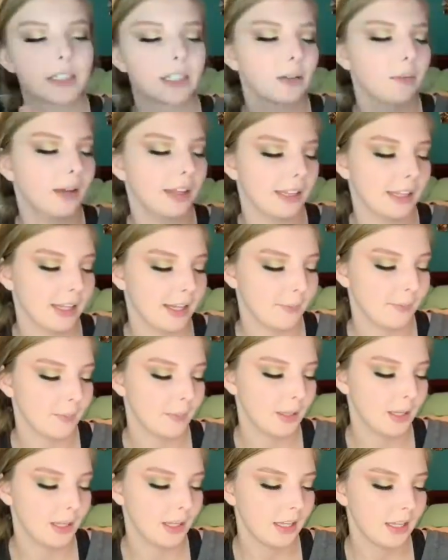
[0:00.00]
something like that.
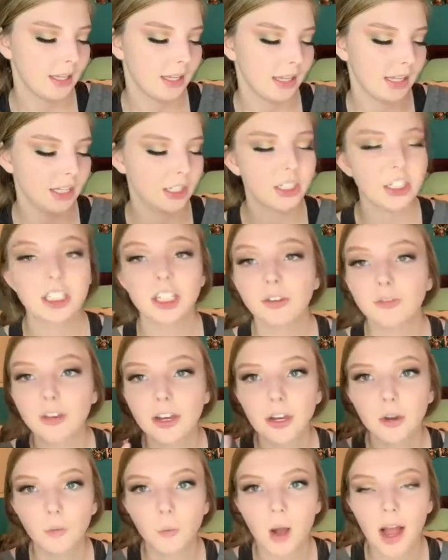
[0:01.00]
It's just a
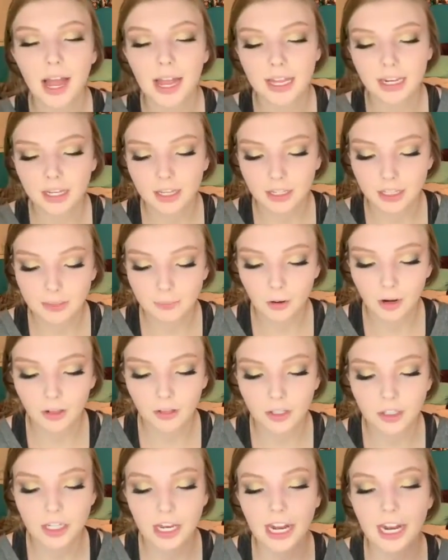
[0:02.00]
very white,
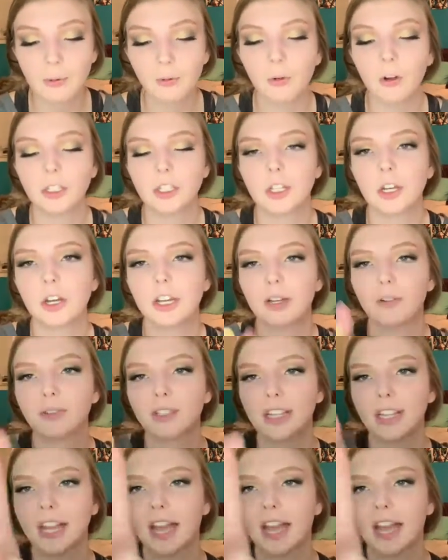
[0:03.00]
sparkly shade. I'm going to go in with a